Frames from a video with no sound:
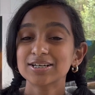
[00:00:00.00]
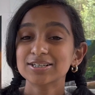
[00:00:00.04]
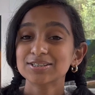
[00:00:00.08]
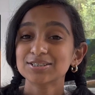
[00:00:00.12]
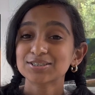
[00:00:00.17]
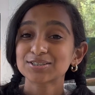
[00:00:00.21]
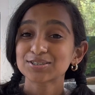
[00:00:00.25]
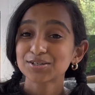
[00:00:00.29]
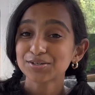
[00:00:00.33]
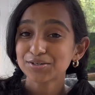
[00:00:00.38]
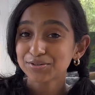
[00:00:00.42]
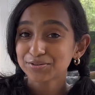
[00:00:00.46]

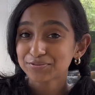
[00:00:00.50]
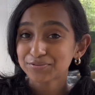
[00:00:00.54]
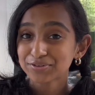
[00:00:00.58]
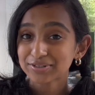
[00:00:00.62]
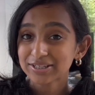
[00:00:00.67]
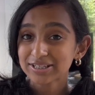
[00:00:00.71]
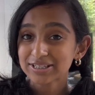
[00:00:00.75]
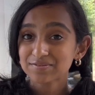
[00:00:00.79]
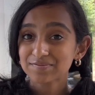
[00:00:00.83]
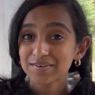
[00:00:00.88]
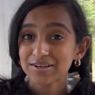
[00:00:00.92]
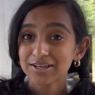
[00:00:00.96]
So for
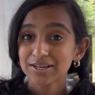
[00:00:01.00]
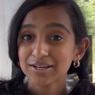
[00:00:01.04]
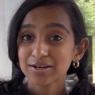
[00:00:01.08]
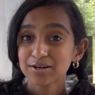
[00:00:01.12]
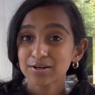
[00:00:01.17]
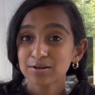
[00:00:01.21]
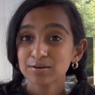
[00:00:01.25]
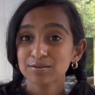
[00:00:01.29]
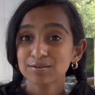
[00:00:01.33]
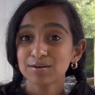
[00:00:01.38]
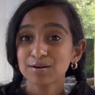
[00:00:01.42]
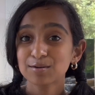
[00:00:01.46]
this
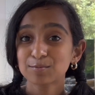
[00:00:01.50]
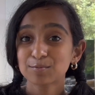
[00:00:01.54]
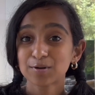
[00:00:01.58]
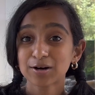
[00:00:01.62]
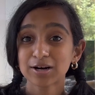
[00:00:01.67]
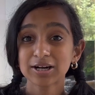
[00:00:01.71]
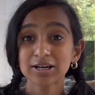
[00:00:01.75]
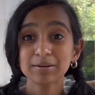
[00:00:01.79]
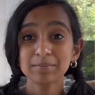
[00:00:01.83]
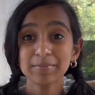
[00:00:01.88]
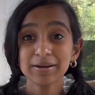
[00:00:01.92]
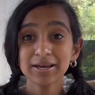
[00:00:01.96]
video, we're
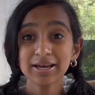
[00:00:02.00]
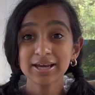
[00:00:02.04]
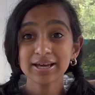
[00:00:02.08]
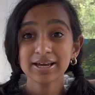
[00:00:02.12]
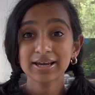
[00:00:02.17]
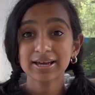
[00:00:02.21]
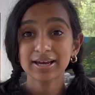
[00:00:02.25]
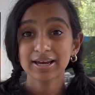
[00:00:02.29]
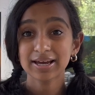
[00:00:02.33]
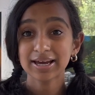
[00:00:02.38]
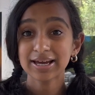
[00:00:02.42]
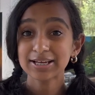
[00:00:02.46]
gonna
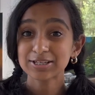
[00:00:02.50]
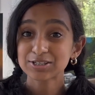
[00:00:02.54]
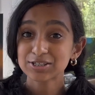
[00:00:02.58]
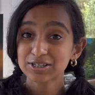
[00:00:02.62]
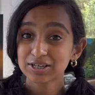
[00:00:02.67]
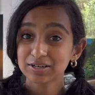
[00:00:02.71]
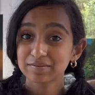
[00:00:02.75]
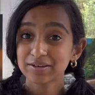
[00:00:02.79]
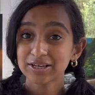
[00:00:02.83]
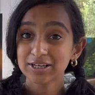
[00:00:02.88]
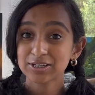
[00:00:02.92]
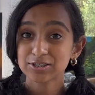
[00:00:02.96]
be each
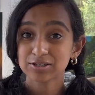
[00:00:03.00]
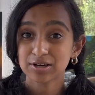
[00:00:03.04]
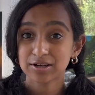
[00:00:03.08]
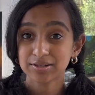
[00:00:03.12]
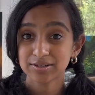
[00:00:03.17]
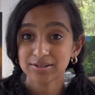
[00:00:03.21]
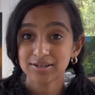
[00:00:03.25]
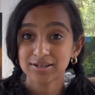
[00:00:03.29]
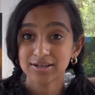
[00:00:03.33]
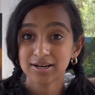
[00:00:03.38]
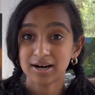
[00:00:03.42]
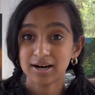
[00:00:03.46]
giving each
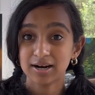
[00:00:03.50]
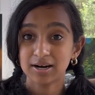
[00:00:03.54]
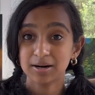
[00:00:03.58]
other